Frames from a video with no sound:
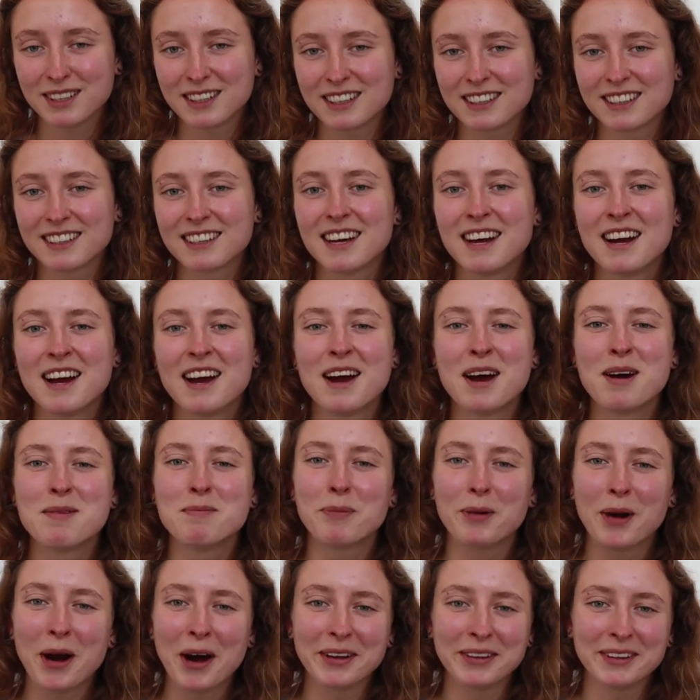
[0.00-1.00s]
vegan
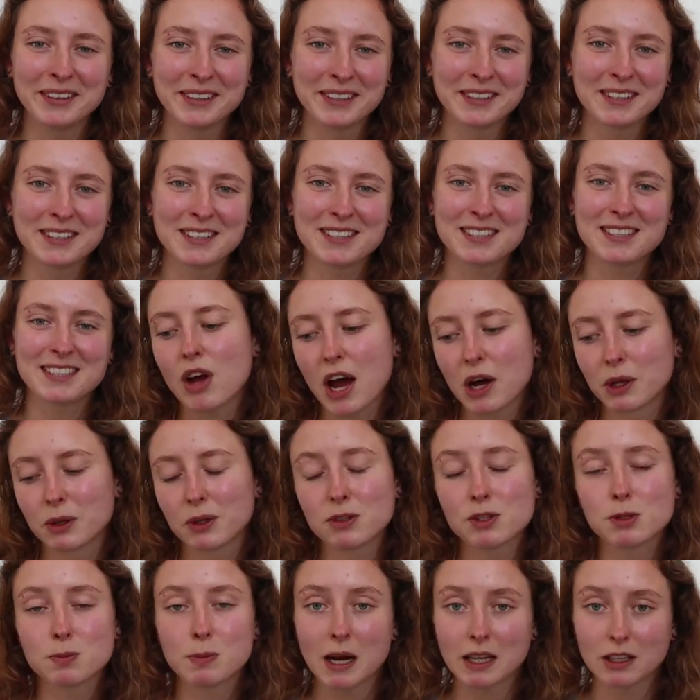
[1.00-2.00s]
products found
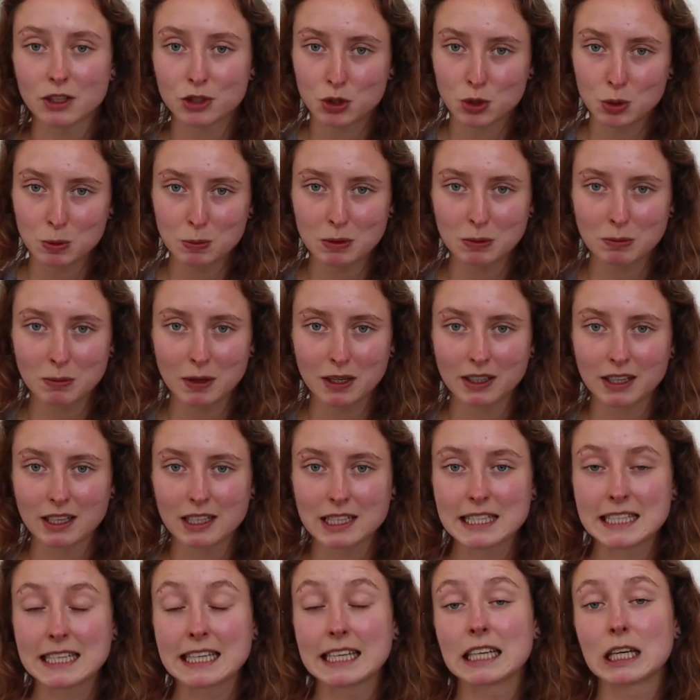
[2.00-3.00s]
in Spanish
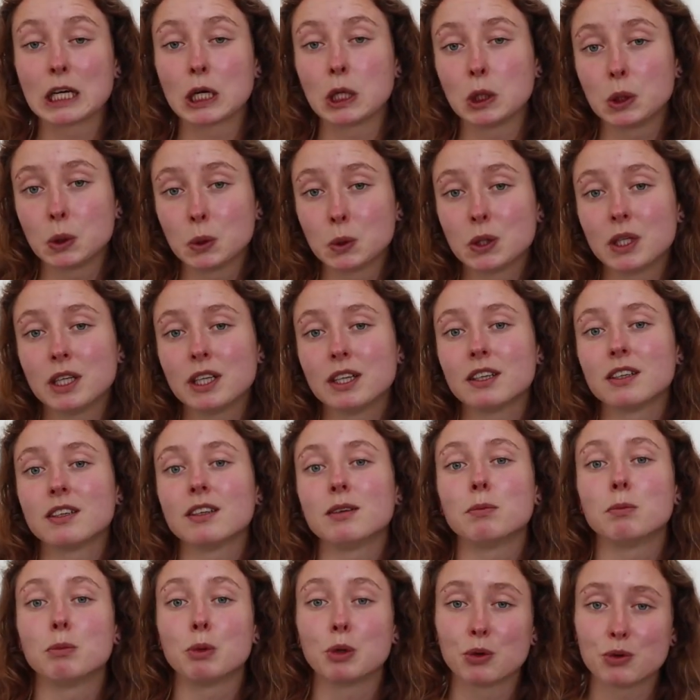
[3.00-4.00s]
supermarkets, including
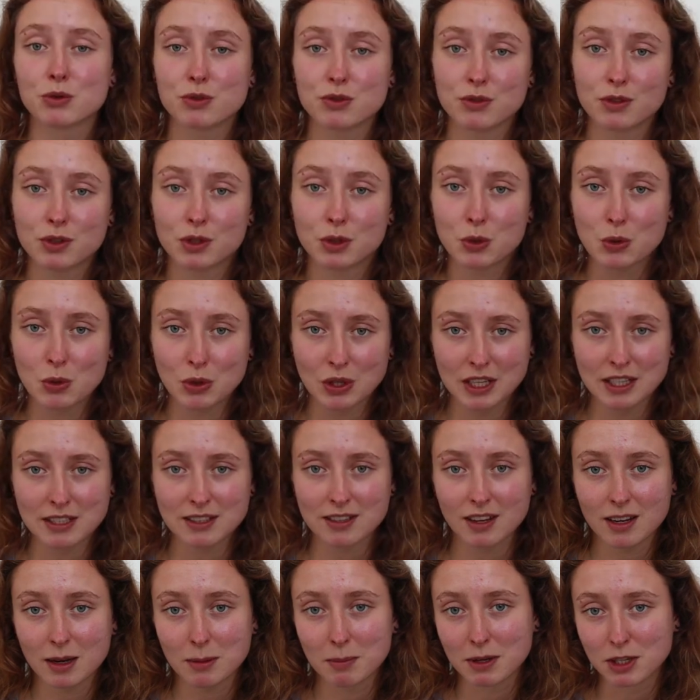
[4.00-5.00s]
most of the cookies
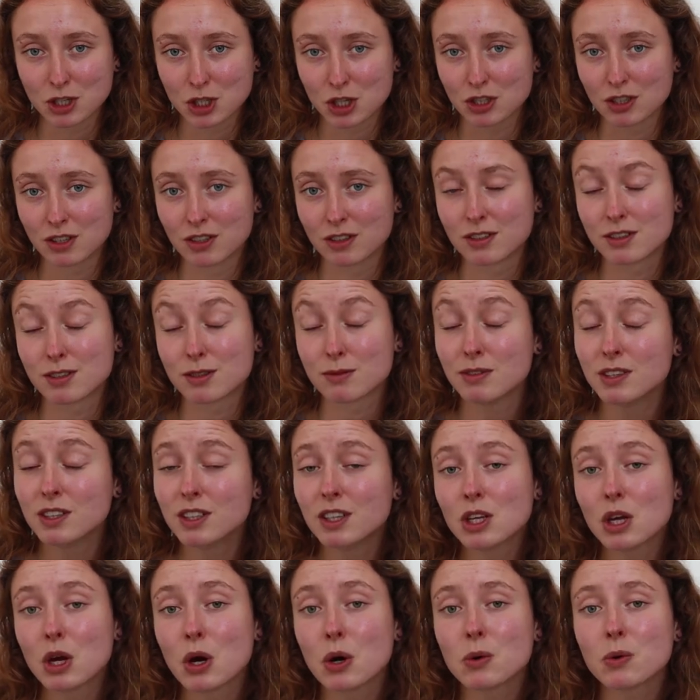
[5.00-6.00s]
that I mentioned in this
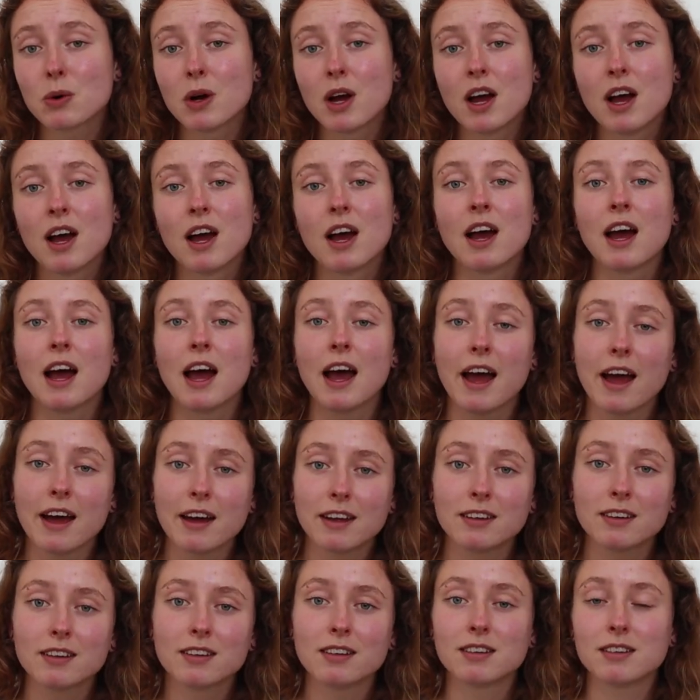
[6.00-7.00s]
video.
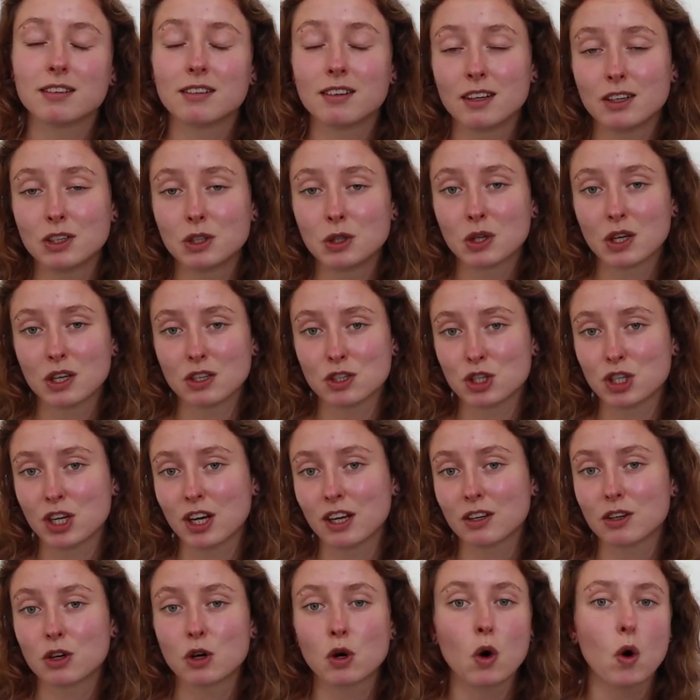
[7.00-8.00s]
And there you can
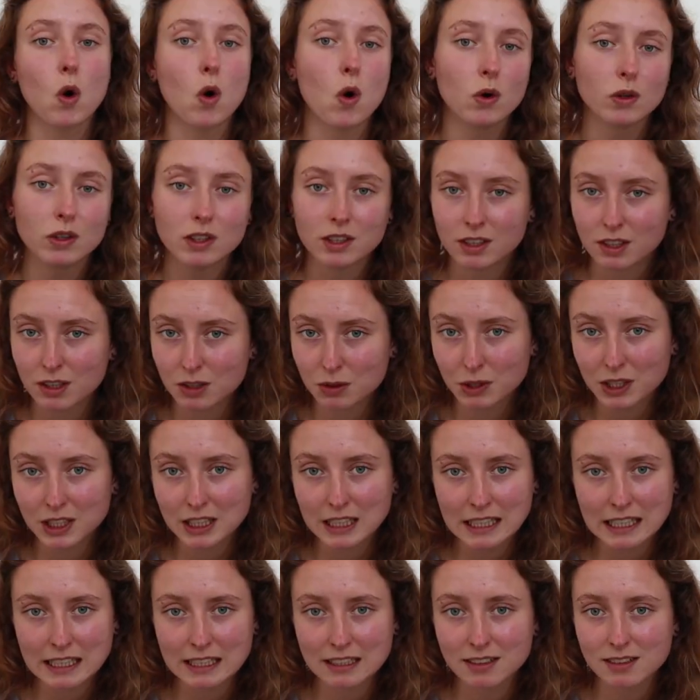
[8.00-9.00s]
check all the
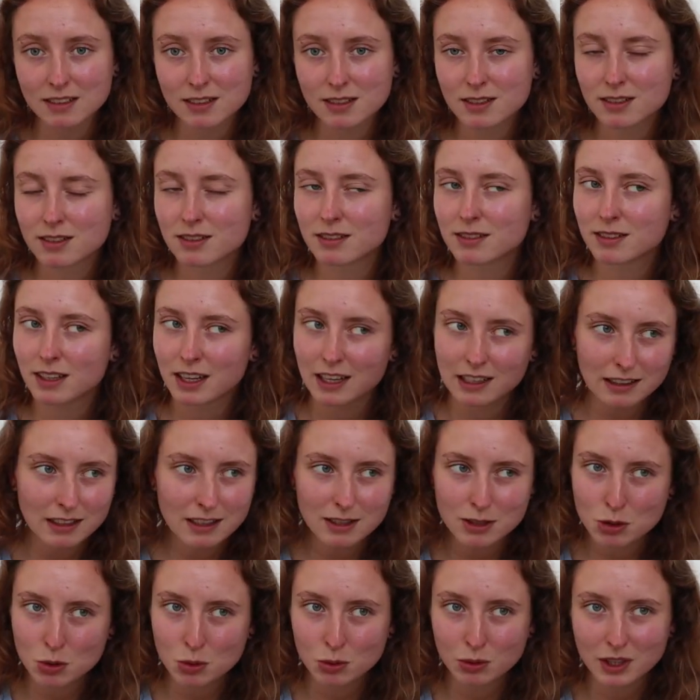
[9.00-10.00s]
ingredients in
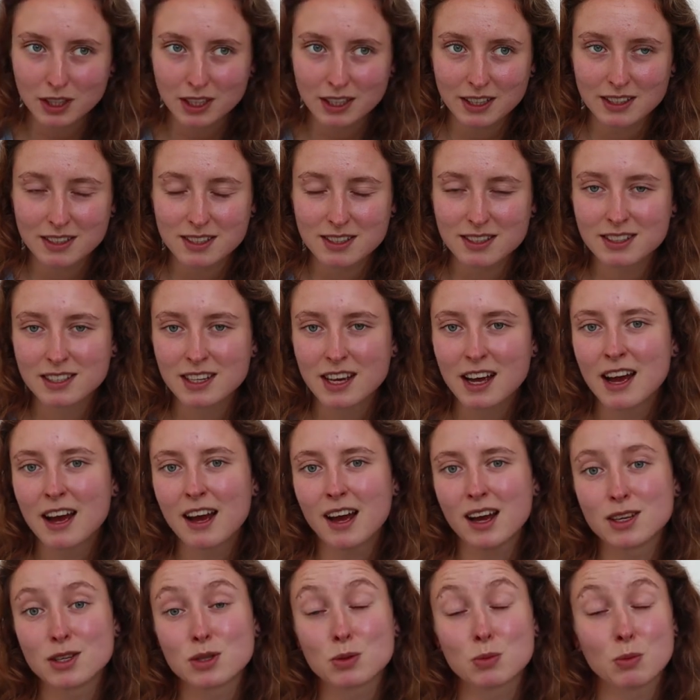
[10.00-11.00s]
these cookies,
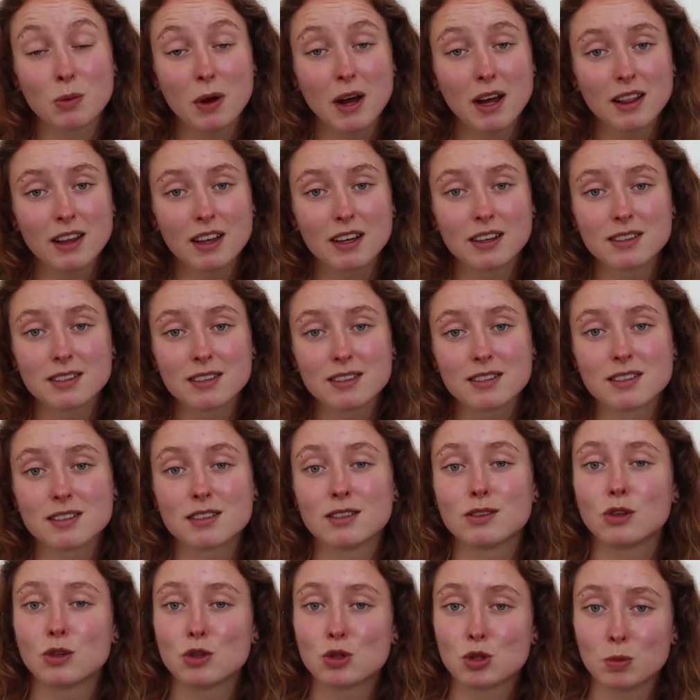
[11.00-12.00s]
as well
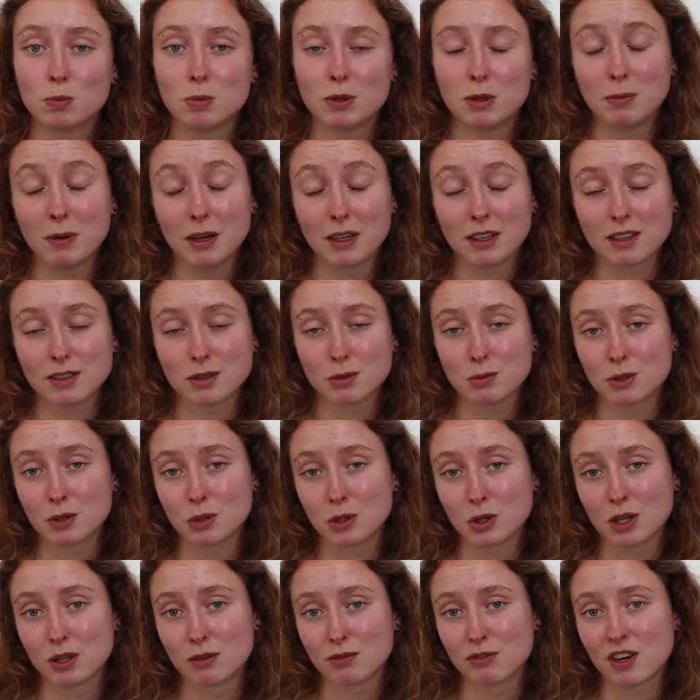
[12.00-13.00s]
as the supermarkets where
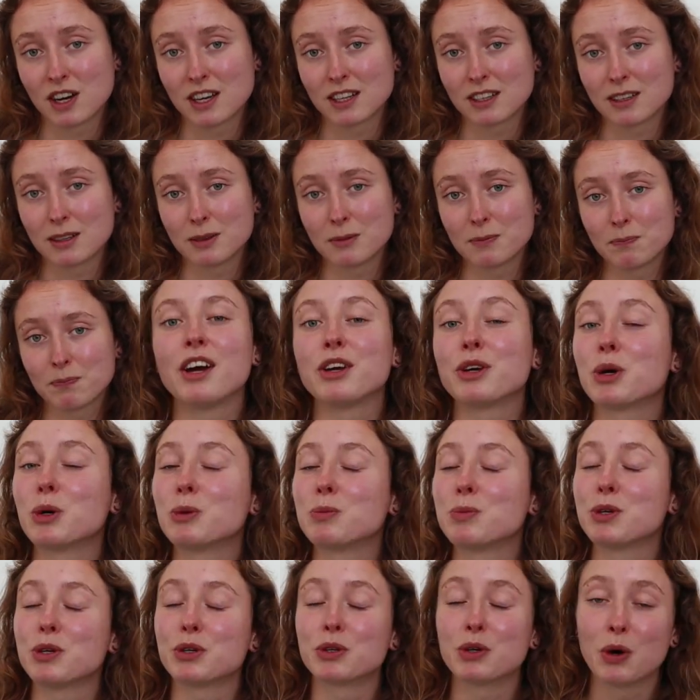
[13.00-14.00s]
you can find them. I
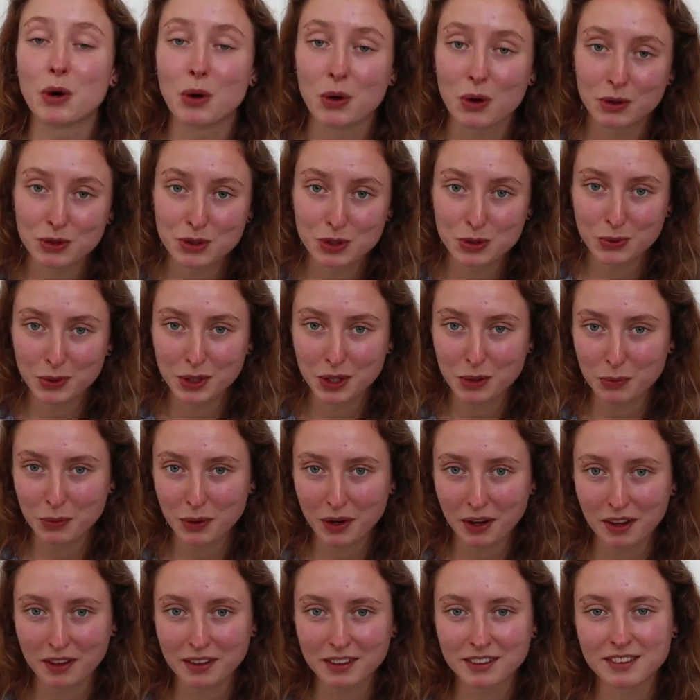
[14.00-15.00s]
hope you're all doing
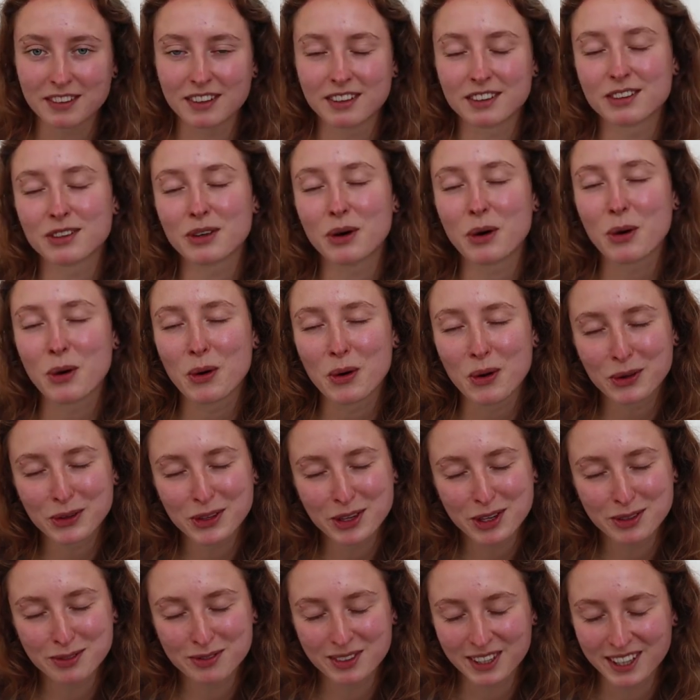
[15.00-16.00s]
well and that all
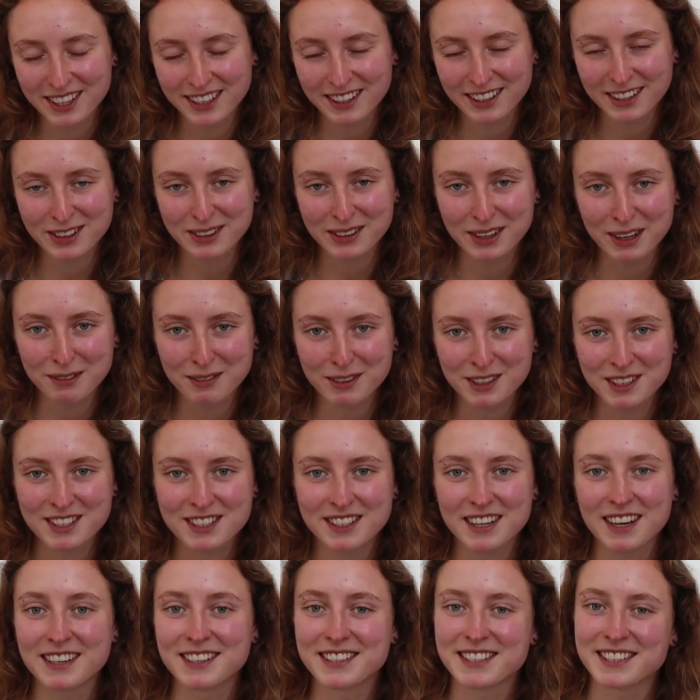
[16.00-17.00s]
your vegan
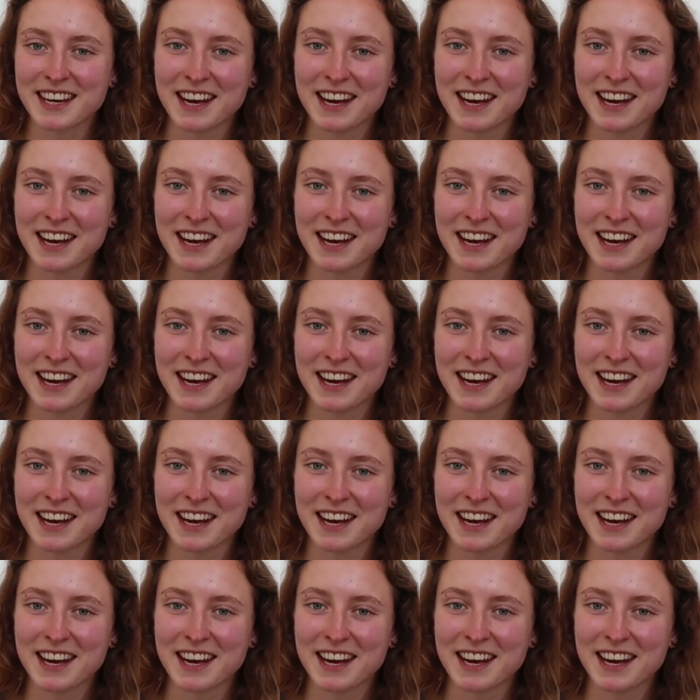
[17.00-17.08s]
cravings are